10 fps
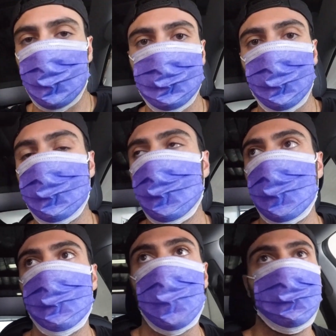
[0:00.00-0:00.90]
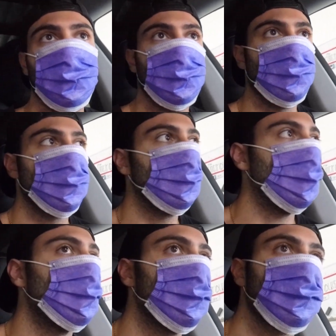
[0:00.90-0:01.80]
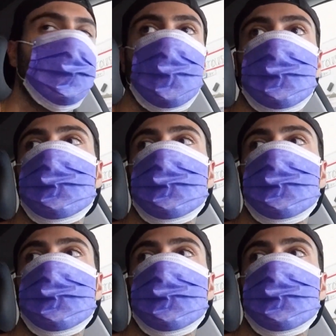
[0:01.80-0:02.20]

so they're taking my VIN number down and stuff.